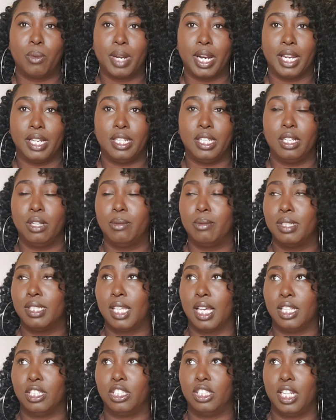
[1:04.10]
what I did was
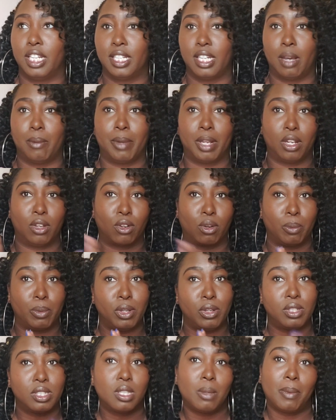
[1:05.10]
I checked out my local
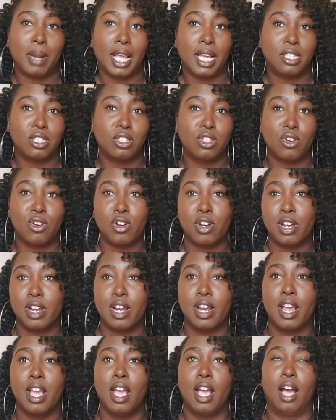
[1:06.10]
beauty supply
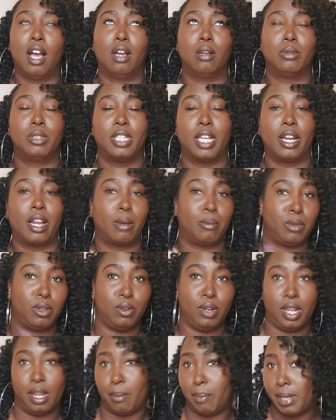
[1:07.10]
store, shout out
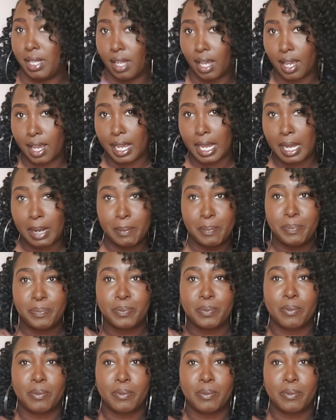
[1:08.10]
Beauty and Beyond.